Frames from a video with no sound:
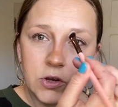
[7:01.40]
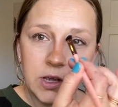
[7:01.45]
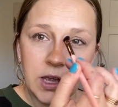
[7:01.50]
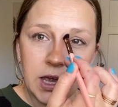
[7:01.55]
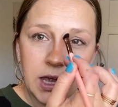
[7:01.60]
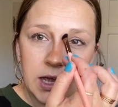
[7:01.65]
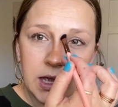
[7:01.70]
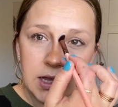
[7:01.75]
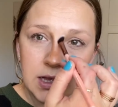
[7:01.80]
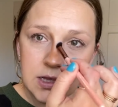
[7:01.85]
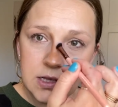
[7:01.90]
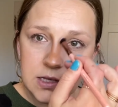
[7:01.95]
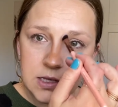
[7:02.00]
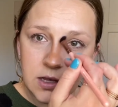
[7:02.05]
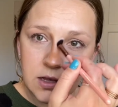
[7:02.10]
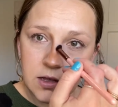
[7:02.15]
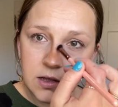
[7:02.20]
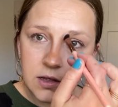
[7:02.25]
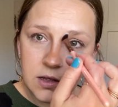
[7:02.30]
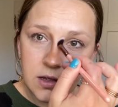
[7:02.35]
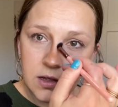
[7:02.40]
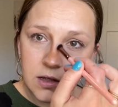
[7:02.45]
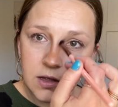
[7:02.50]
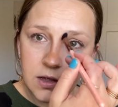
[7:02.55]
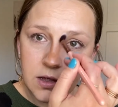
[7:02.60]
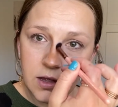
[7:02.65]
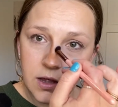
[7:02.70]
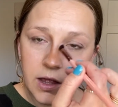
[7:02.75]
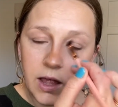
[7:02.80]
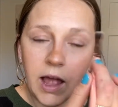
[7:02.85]
kids
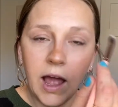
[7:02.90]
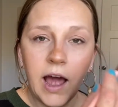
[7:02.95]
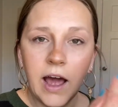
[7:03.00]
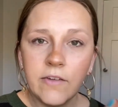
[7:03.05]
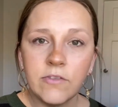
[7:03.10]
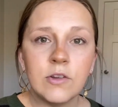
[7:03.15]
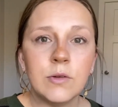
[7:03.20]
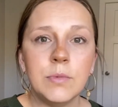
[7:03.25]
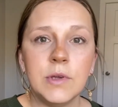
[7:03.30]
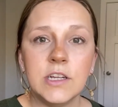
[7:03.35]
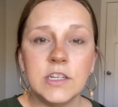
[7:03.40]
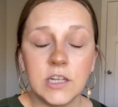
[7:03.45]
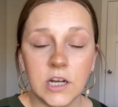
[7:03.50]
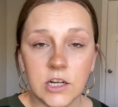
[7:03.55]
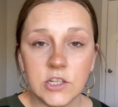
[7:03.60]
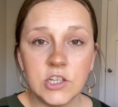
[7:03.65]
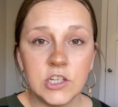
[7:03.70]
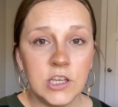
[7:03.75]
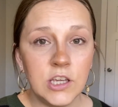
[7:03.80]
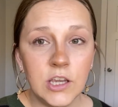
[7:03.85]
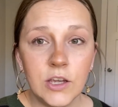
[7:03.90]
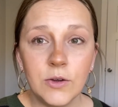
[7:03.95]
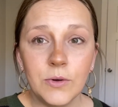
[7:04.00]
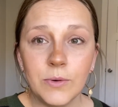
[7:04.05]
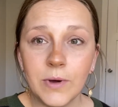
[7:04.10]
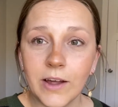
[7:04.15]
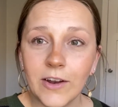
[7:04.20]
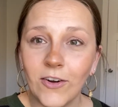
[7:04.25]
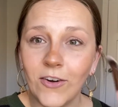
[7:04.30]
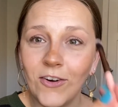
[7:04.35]
have to be touching you
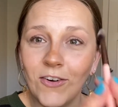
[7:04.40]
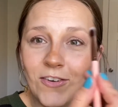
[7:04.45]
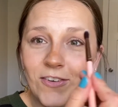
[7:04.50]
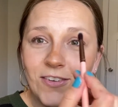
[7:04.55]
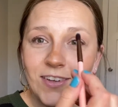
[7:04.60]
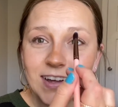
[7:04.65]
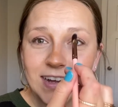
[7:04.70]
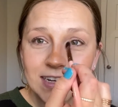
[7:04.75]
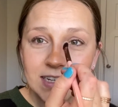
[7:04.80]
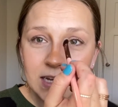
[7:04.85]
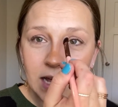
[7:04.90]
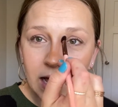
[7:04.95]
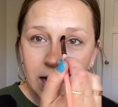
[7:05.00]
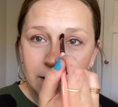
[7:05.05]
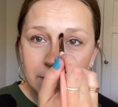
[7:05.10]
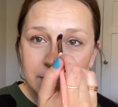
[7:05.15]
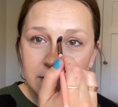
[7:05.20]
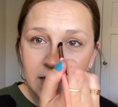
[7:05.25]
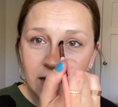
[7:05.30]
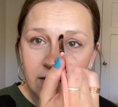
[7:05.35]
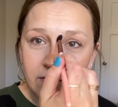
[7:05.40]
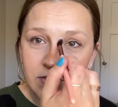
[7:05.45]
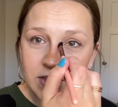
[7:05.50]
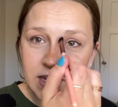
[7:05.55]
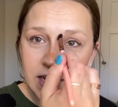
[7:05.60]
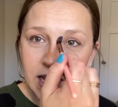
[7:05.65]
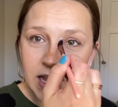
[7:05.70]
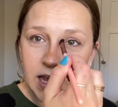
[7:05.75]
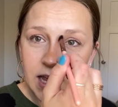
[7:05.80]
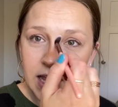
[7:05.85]
at all times of the
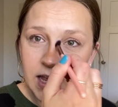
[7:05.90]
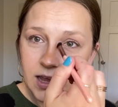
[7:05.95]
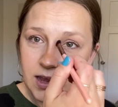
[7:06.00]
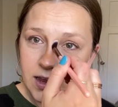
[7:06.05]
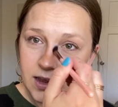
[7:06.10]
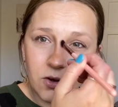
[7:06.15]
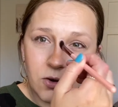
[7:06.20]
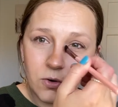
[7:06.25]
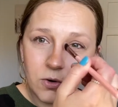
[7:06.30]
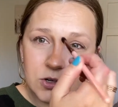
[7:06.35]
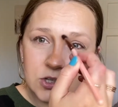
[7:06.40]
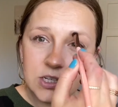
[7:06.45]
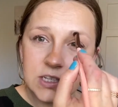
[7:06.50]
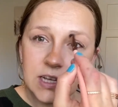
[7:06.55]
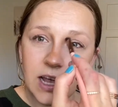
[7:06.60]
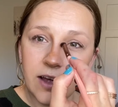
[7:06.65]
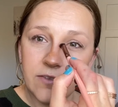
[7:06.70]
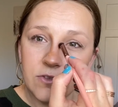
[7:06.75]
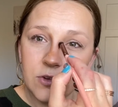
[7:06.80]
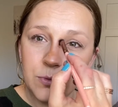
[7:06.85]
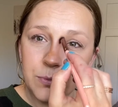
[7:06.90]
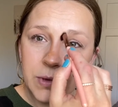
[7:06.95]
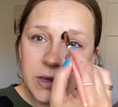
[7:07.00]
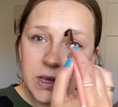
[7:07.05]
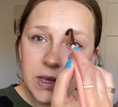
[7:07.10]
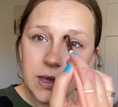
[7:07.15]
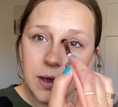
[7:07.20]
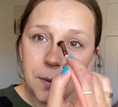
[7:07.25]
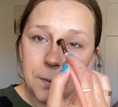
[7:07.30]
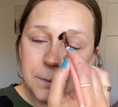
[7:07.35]
day or just have to
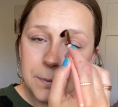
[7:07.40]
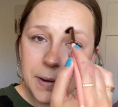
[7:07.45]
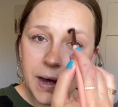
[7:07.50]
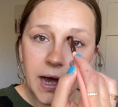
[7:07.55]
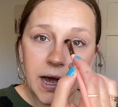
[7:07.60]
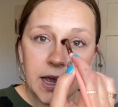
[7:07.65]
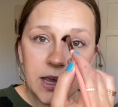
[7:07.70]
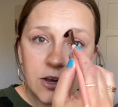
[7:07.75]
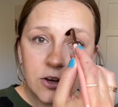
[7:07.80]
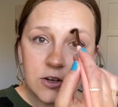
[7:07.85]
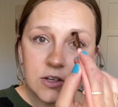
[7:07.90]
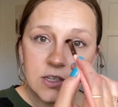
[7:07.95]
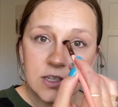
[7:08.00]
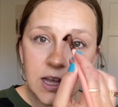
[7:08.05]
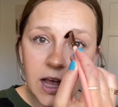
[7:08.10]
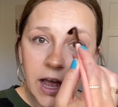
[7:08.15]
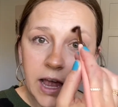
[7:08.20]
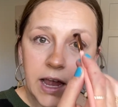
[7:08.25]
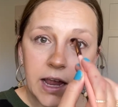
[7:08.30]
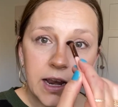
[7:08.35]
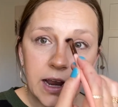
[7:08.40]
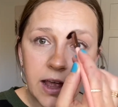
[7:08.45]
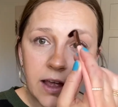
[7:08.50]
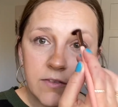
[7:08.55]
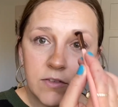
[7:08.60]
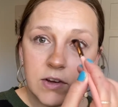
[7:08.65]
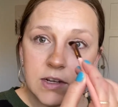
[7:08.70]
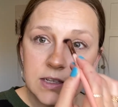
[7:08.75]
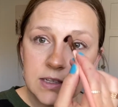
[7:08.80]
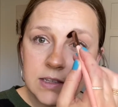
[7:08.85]
be by your side
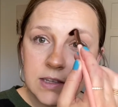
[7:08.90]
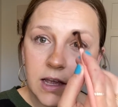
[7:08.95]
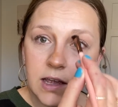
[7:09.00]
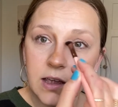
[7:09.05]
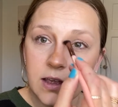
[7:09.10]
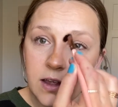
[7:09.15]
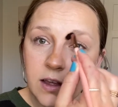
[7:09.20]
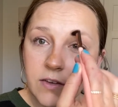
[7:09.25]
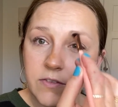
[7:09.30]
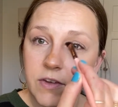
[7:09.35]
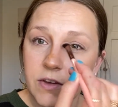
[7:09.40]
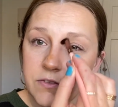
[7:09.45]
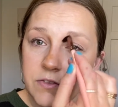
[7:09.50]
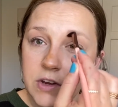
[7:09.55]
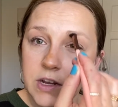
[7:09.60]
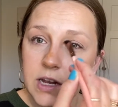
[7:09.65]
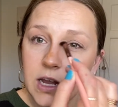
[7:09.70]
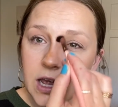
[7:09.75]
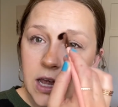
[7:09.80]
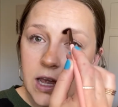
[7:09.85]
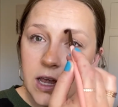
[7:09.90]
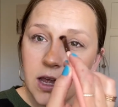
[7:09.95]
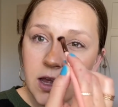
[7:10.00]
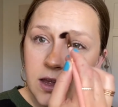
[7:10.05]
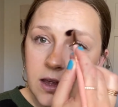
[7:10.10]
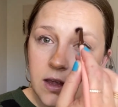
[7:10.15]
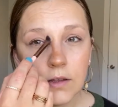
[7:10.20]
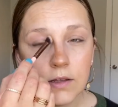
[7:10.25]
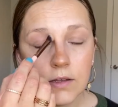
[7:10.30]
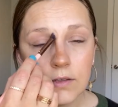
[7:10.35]
every second of every day.
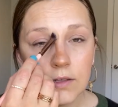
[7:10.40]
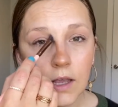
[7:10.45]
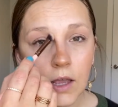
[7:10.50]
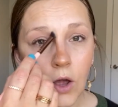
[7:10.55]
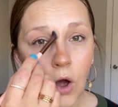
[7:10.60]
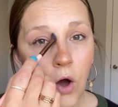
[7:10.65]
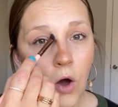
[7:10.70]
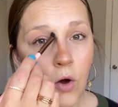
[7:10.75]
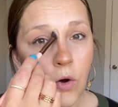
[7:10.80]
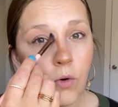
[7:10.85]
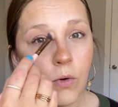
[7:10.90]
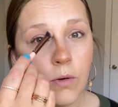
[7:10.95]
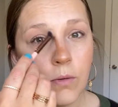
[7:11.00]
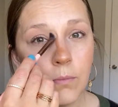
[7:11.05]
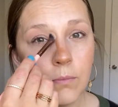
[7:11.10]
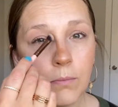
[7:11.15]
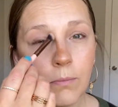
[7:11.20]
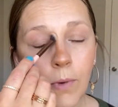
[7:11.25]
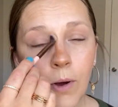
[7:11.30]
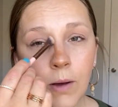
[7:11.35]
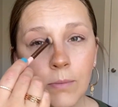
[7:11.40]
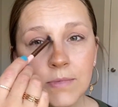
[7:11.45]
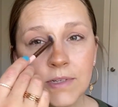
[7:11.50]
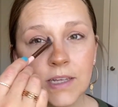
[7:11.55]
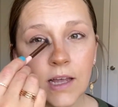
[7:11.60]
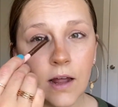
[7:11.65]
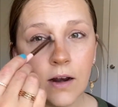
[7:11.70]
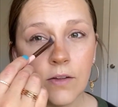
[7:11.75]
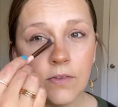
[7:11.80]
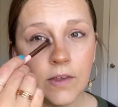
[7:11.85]
It's like, oh, mom
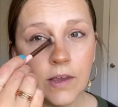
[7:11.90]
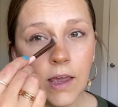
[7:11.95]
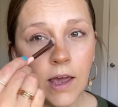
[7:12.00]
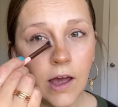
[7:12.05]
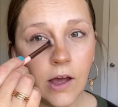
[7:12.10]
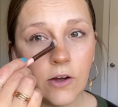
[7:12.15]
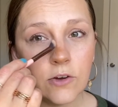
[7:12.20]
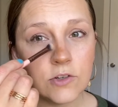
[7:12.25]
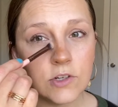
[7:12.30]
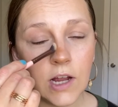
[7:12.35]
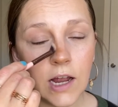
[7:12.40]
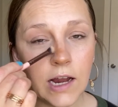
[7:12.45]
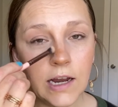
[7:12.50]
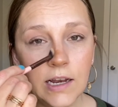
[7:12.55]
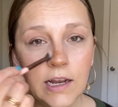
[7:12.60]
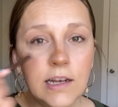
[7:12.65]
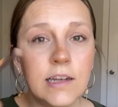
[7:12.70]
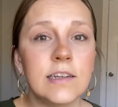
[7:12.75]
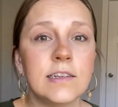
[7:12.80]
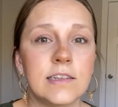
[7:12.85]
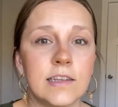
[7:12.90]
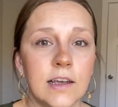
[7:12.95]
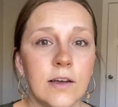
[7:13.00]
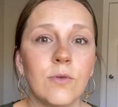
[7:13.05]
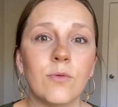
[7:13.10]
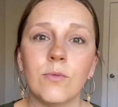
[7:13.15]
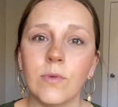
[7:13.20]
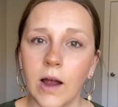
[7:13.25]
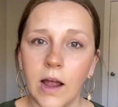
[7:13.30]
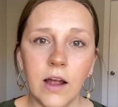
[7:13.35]
sat on the couch. I need to sit
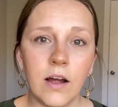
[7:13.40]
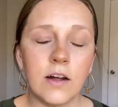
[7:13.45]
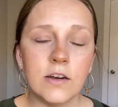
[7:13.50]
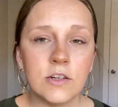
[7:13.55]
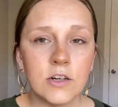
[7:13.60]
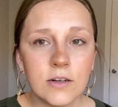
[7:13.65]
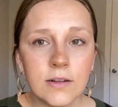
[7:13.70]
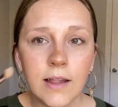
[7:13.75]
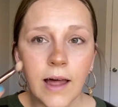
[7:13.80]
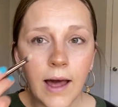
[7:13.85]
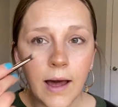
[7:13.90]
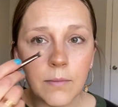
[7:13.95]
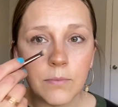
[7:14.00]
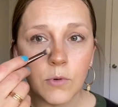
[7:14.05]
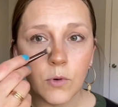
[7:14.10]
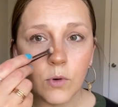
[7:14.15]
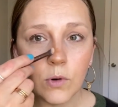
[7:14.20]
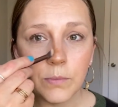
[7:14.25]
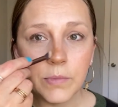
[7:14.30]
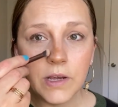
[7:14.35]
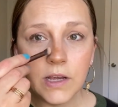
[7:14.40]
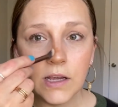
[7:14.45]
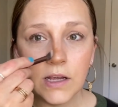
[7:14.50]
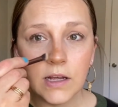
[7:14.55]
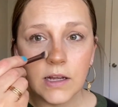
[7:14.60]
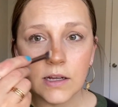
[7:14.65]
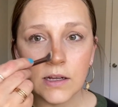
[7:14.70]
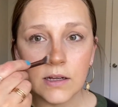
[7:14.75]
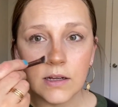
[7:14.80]
right on her lap or be